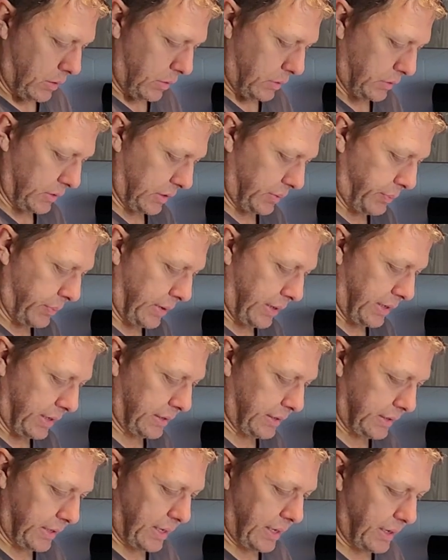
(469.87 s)
just pat it
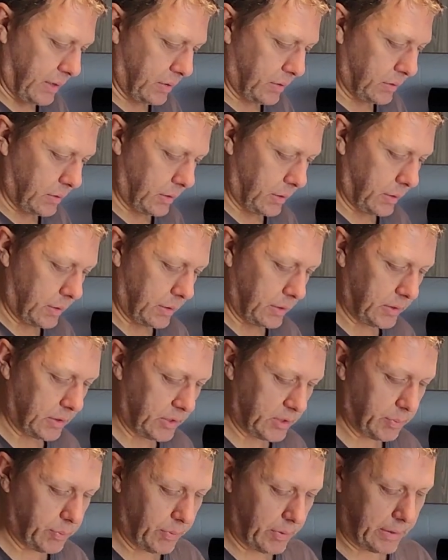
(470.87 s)
down,
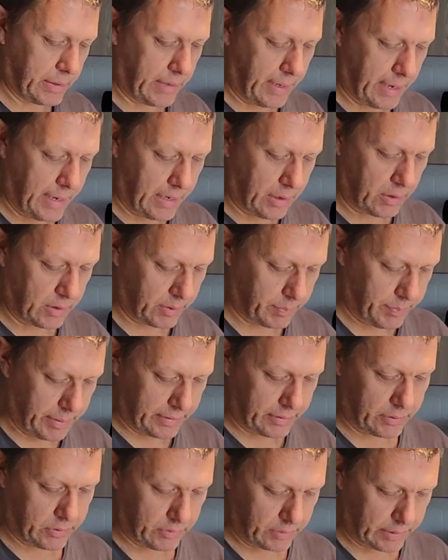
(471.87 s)
spread it out as best
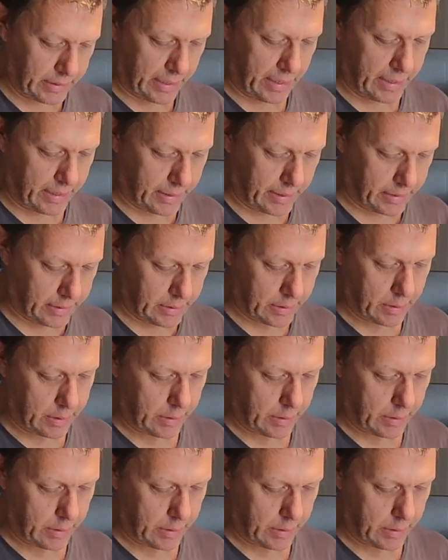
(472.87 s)
as you can.